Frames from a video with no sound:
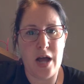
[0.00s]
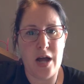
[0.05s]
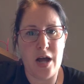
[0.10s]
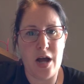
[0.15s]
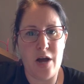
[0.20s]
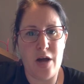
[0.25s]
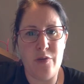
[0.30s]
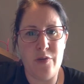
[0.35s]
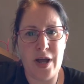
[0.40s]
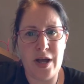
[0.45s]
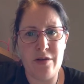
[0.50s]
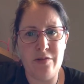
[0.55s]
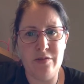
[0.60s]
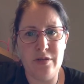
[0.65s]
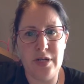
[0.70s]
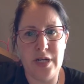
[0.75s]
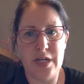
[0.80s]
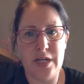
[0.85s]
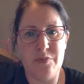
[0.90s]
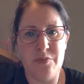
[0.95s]

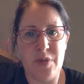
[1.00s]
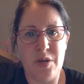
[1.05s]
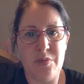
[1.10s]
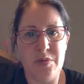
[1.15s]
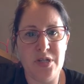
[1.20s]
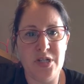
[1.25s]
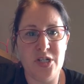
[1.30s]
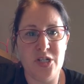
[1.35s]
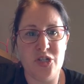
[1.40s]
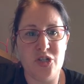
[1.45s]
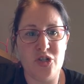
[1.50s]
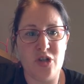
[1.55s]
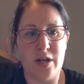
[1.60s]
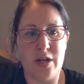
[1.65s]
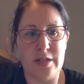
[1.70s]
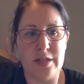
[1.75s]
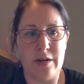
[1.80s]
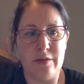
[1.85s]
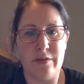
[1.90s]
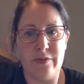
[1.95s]
around it, maybe just
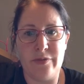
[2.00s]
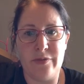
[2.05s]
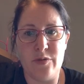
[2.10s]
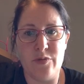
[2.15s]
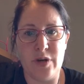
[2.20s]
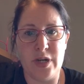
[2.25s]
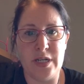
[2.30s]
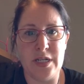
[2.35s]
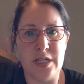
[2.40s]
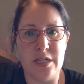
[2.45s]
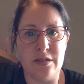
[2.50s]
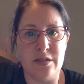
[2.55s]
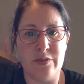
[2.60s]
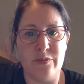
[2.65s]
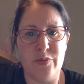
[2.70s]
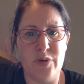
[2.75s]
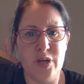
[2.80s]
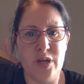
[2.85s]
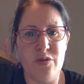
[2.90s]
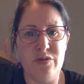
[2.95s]
jot down a few ideas
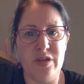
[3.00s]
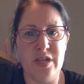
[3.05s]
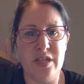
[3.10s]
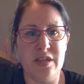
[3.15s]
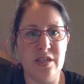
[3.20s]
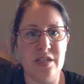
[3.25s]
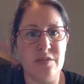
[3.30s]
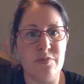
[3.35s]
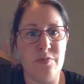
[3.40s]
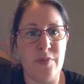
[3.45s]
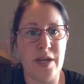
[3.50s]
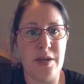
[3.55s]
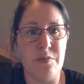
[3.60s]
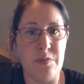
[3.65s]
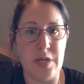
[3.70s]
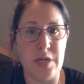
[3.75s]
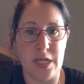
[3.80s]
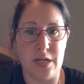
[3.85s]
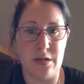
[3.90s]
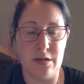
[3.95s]
of what you think this might
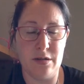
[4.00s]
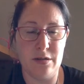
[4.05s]
mean.